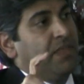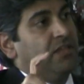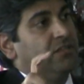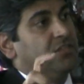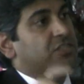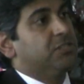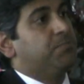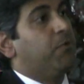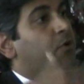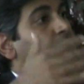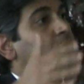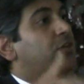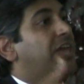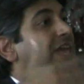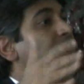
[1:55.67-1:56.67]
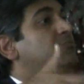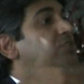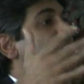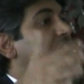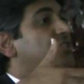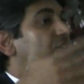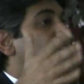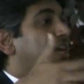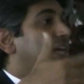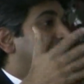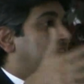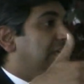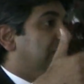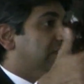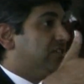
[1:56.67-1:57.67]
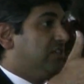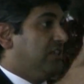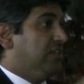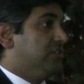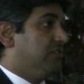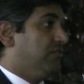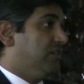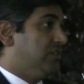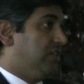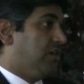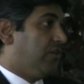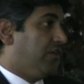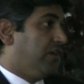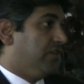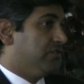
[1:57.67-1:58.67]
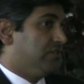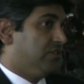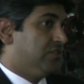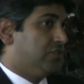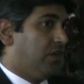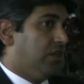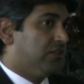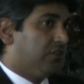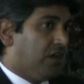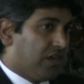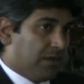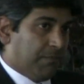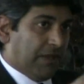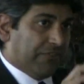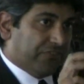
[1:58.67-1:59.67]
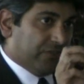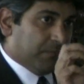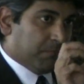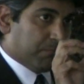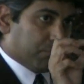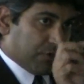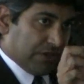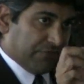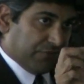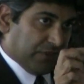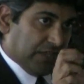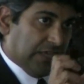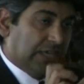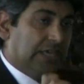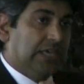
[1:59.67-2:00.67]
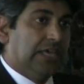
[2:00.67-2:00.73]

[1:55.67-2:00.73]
to spur game-changing ideas in each of these areas? And so I'll talk about them briefly,